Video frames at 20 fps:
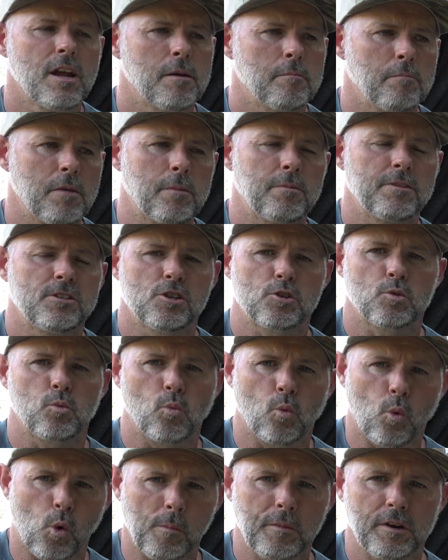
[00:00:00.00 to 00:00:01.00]
Maybe just
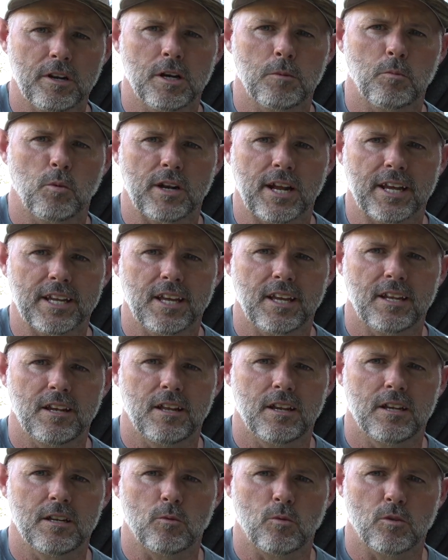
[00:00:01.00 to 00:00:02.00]
warm it up when I get
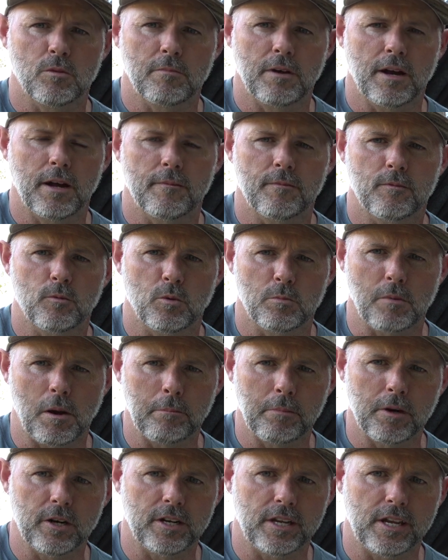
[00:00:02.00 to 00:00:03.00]
in it with my
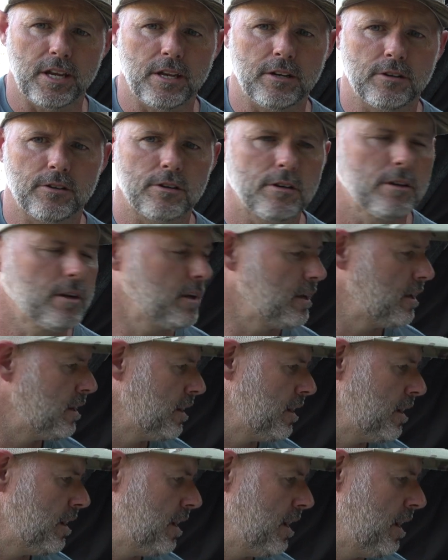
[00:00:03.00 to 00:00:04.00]
buddy heater,
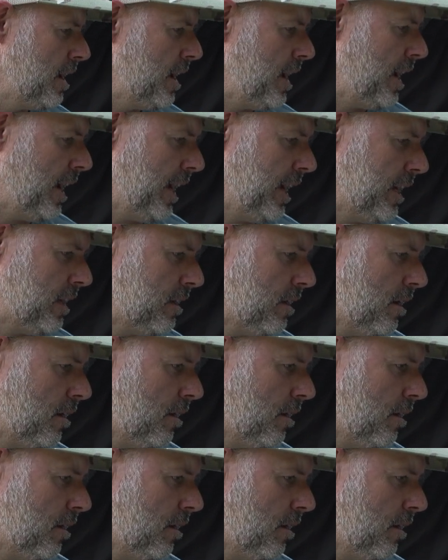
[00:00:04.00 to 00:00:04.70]
and